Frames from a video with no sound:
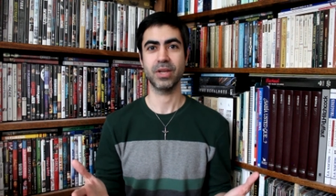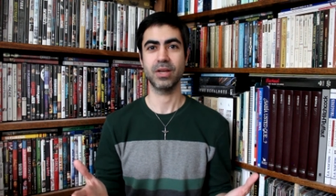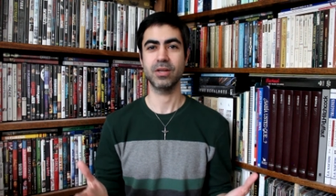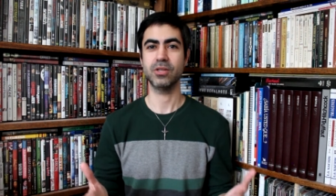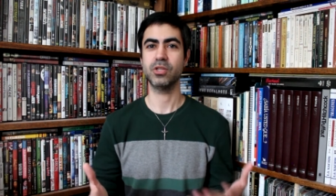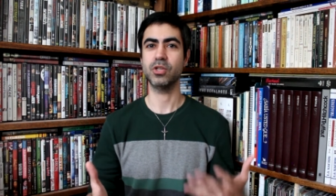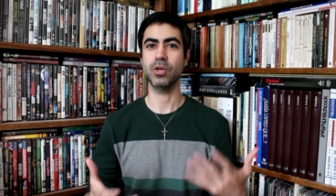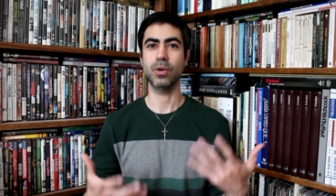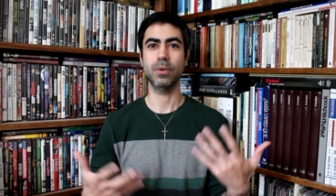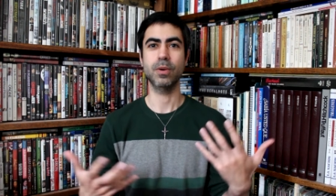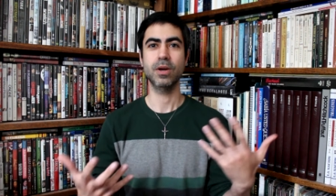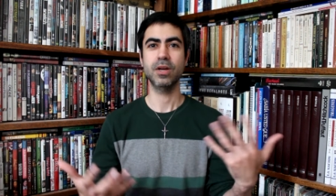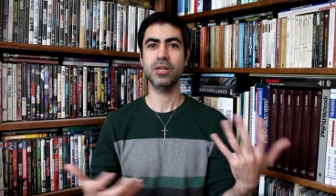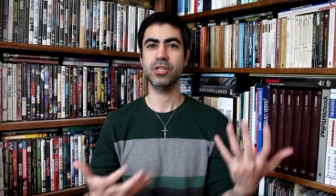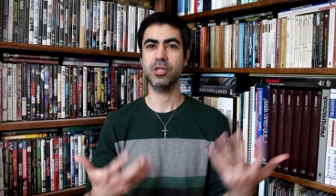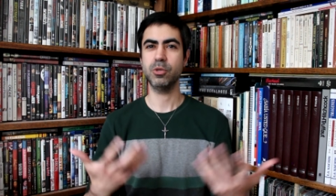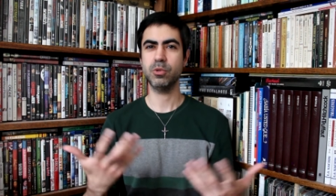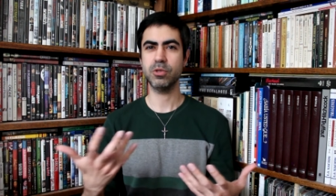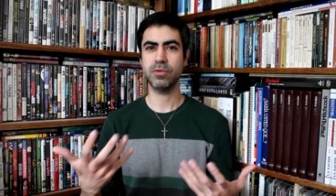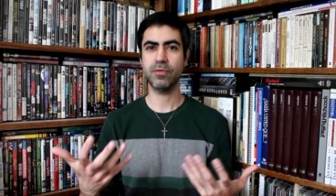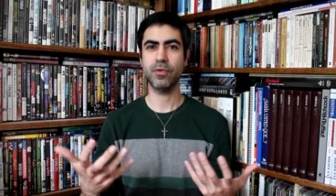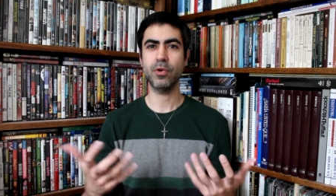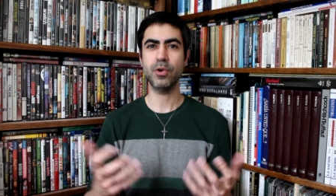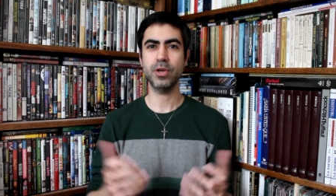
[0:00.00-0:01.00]
So she
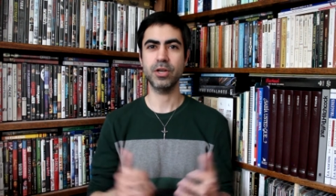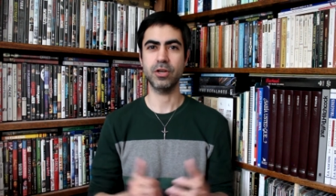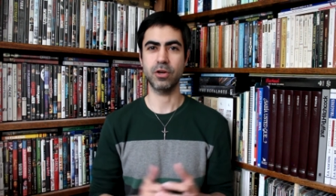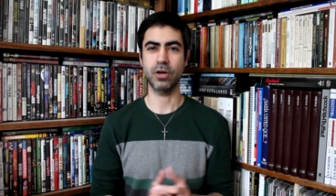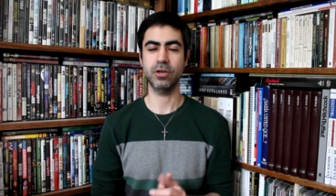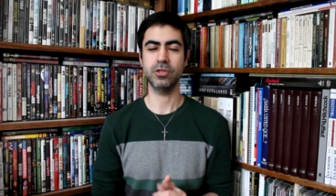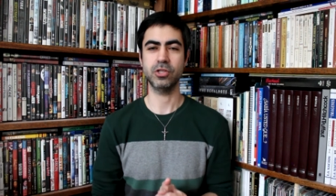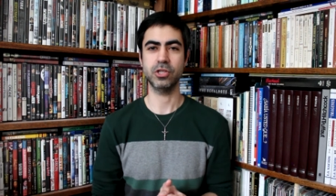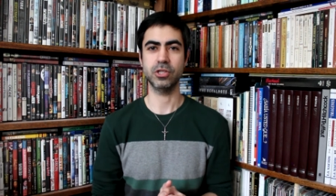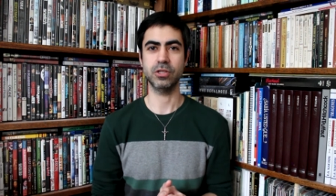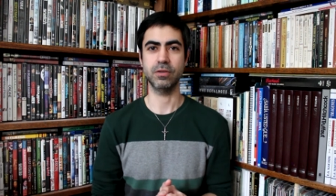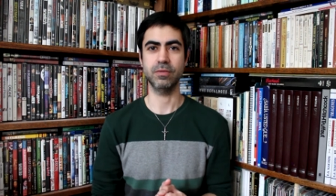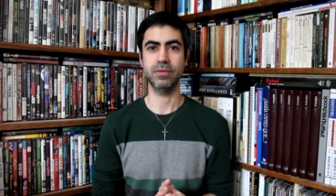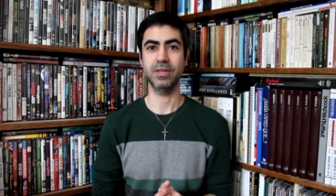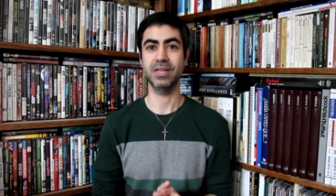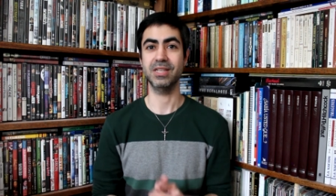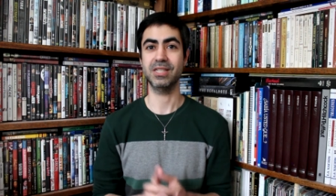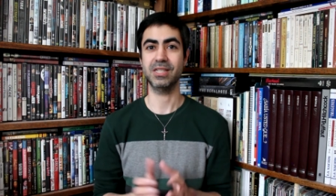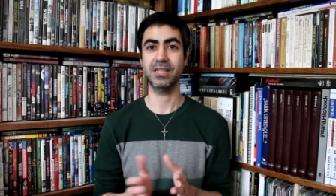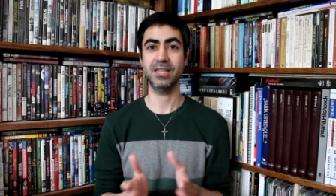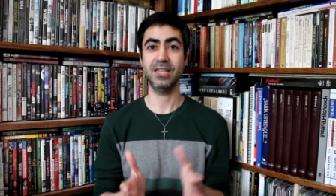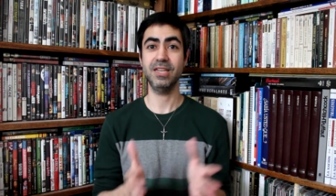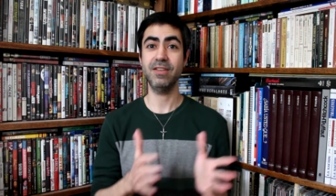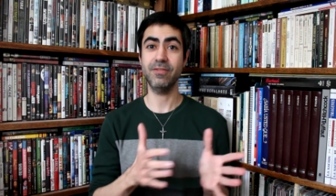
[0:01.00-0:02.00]
was very conscious of
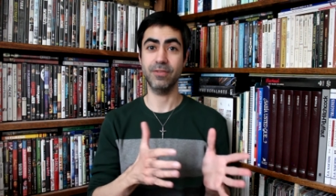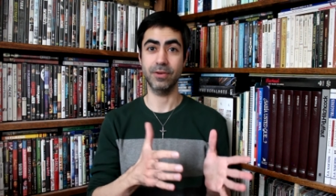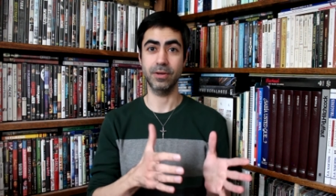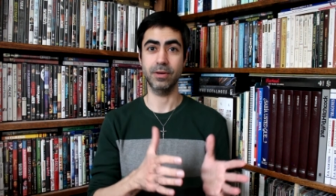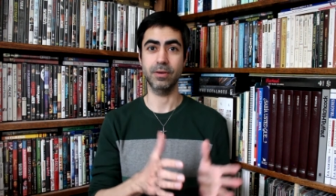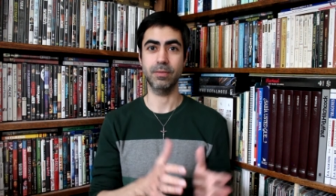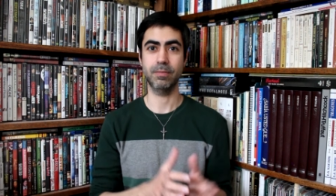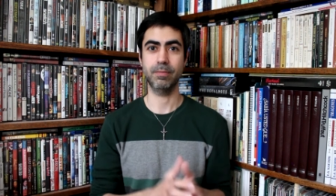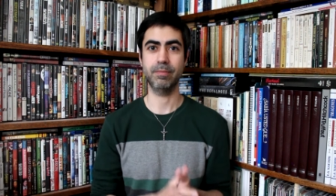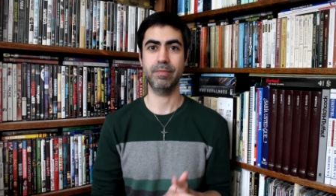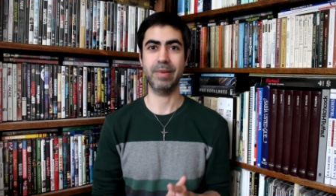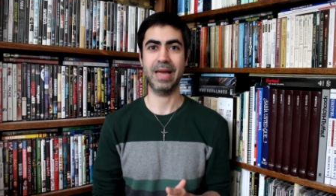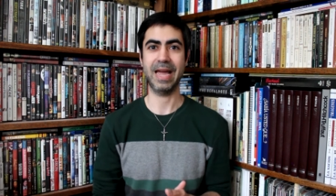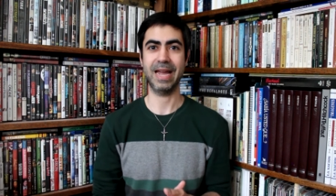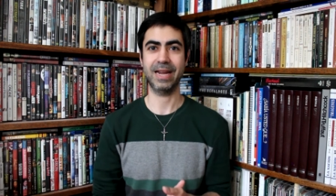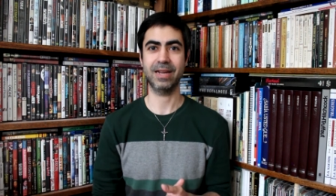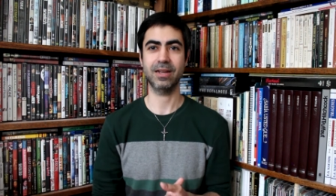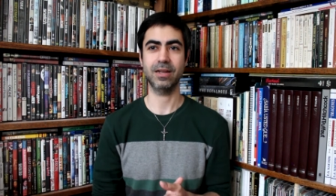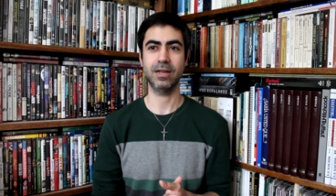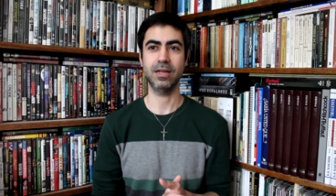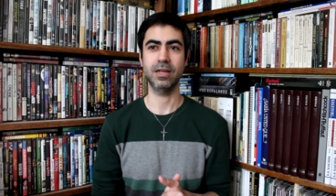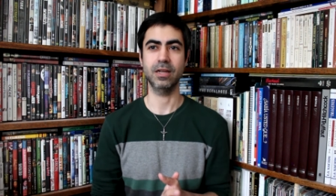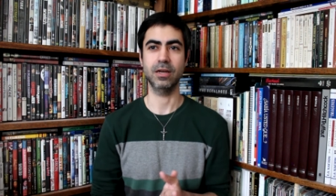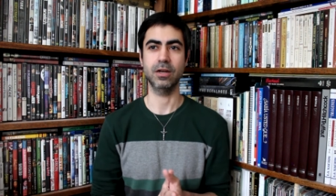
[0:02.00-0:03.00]
this even
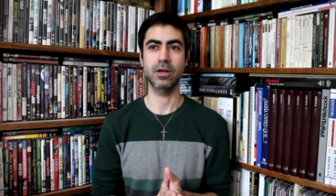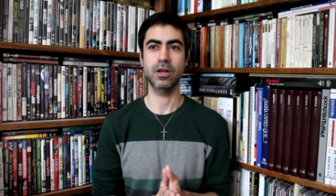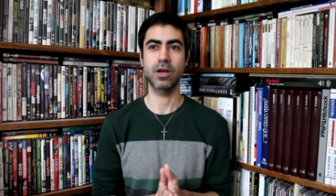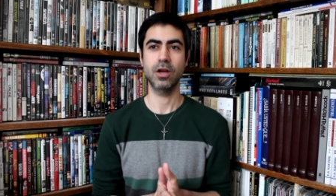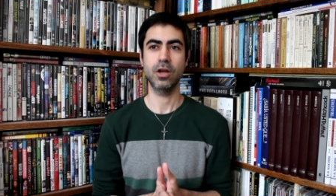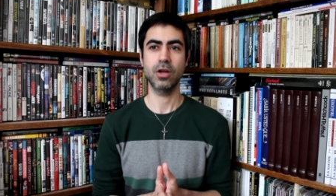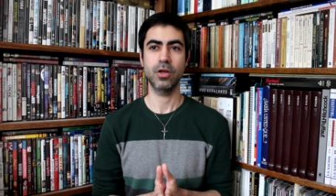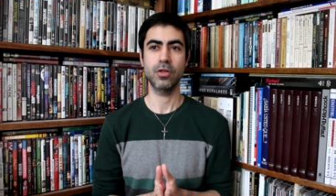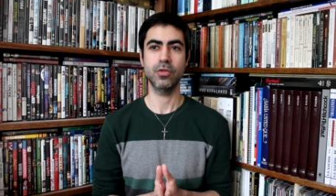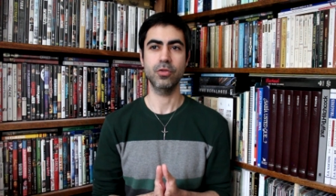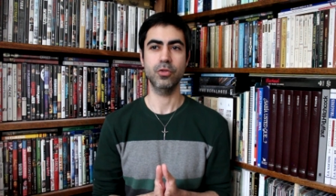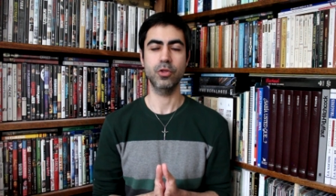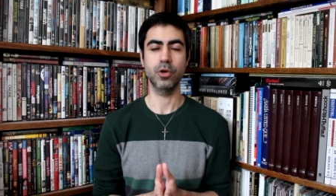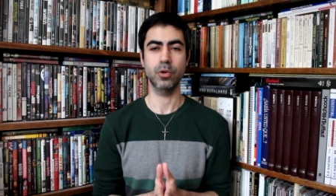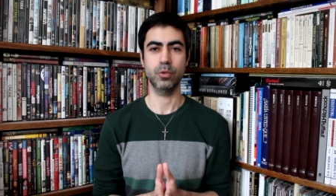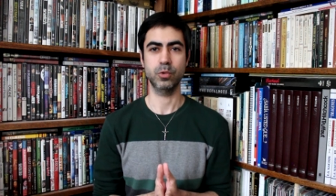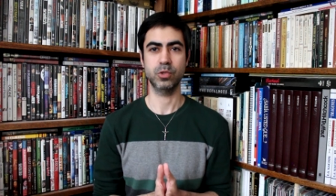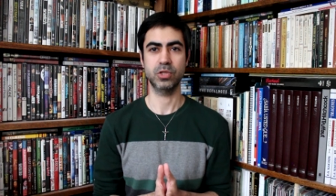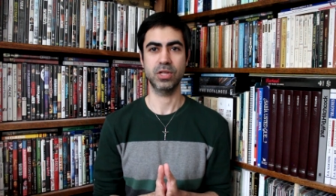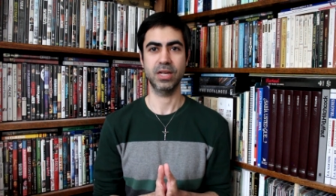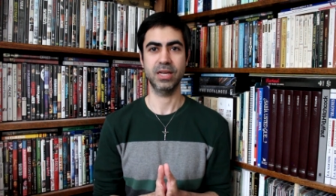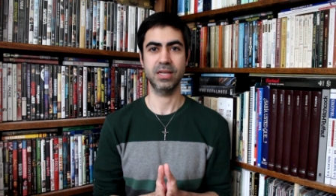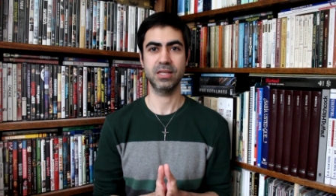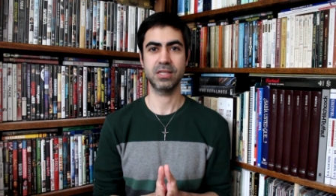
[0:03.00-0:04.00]
back in
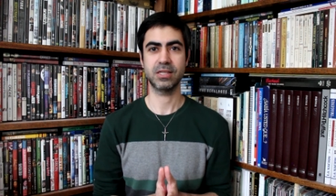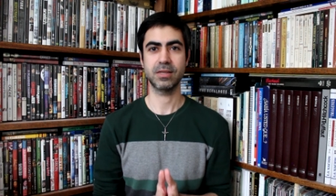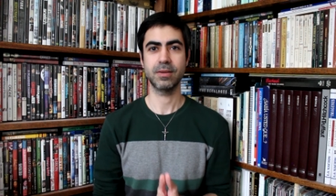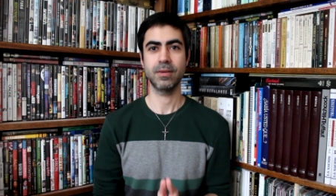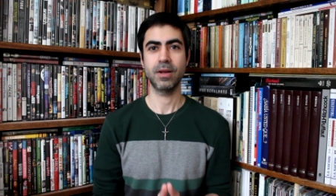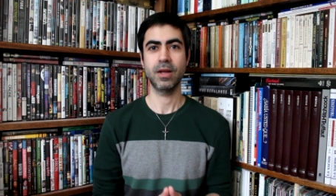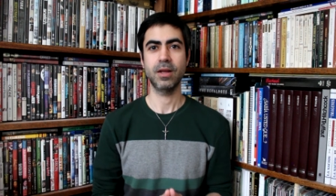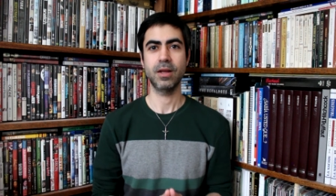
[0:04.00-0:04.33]
those days.